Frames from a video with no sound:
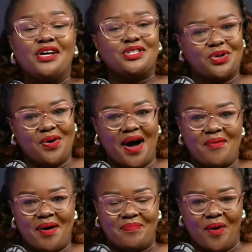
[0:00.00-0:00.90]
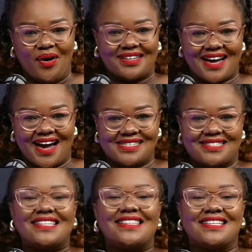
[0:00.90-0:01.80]
to our
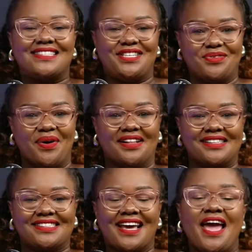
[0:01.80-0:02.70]
podcast, The Tea World.